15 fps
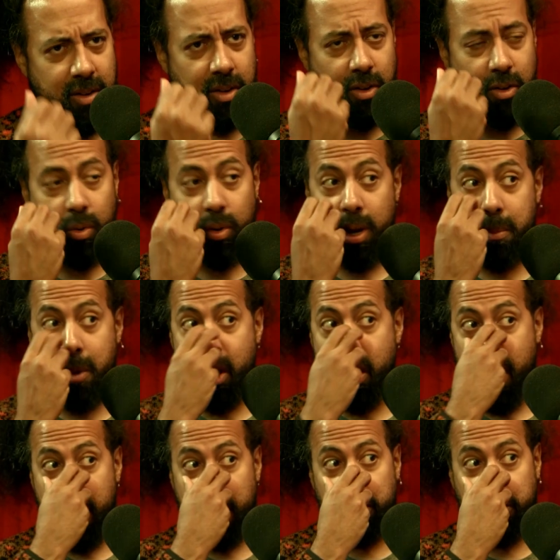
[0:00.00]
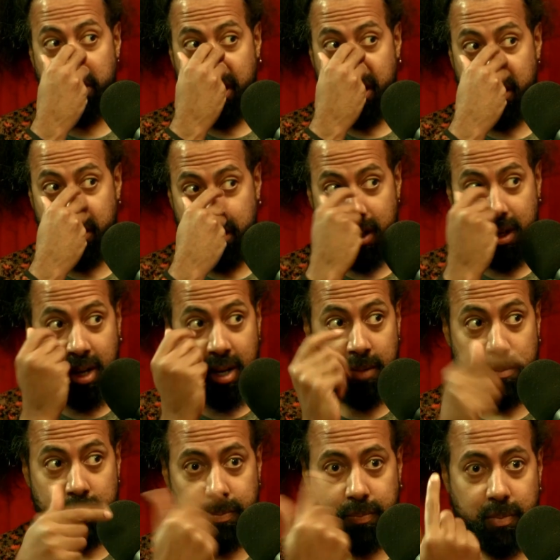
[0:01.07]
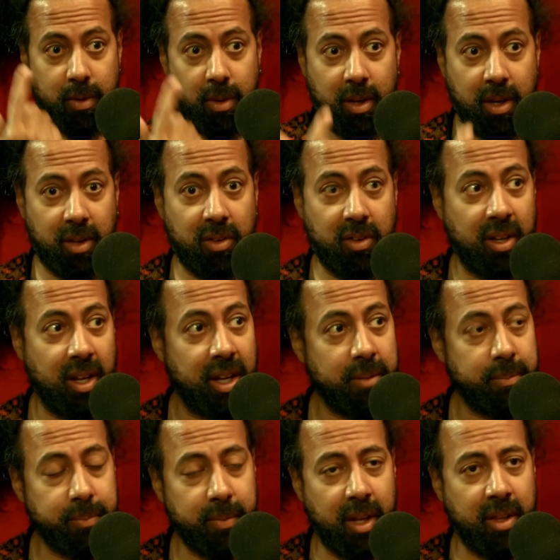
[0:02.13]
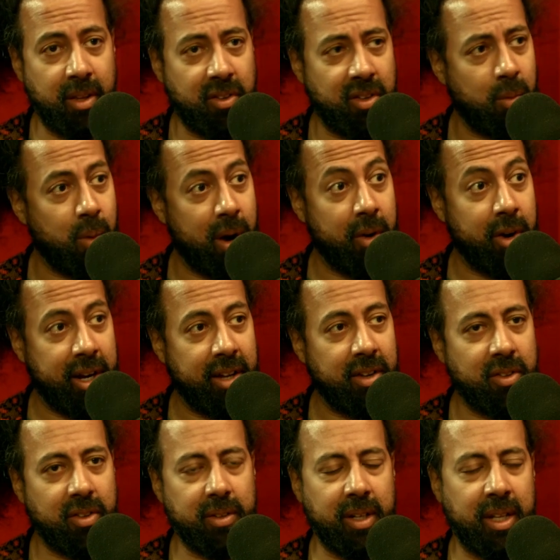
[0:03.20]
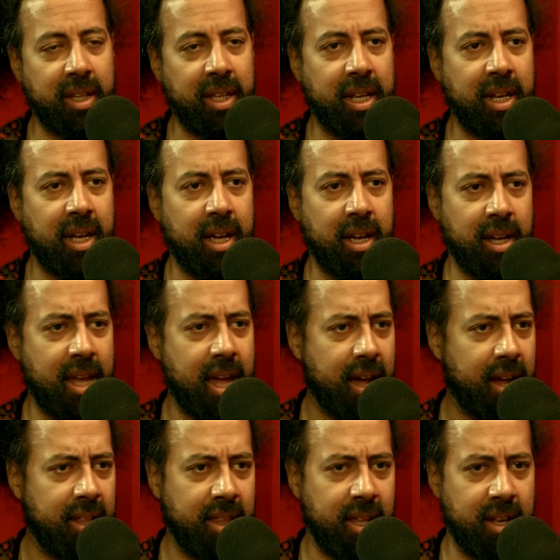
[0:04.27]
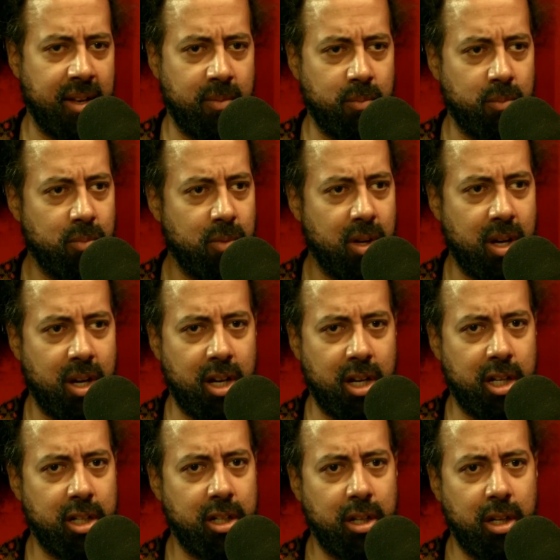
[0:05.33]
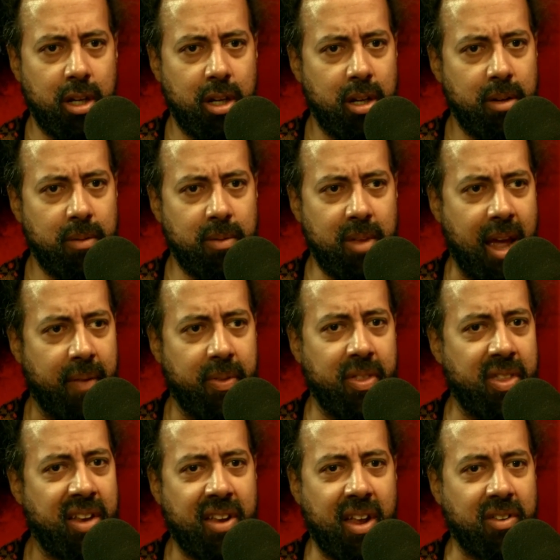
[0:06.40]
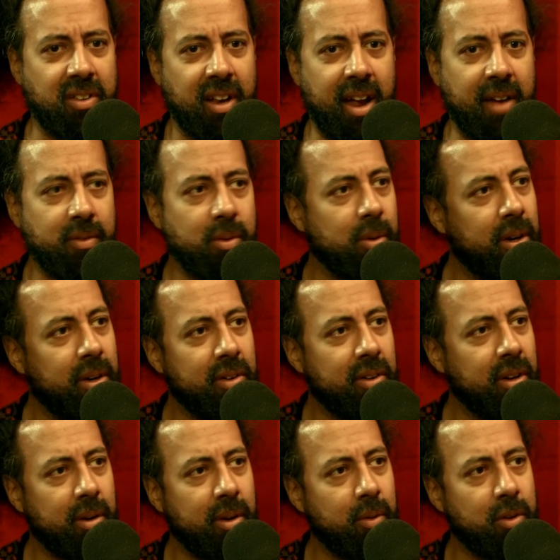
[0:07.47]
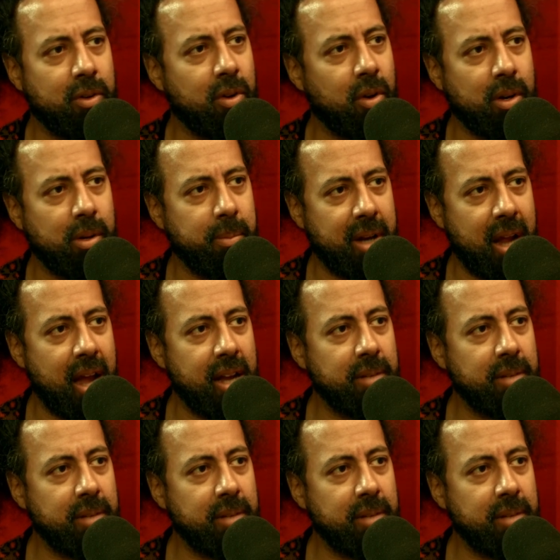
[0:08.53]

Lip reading: you do an MRI so they can see it and they see where it is, and then then they test it afterwards, and it was totally benign.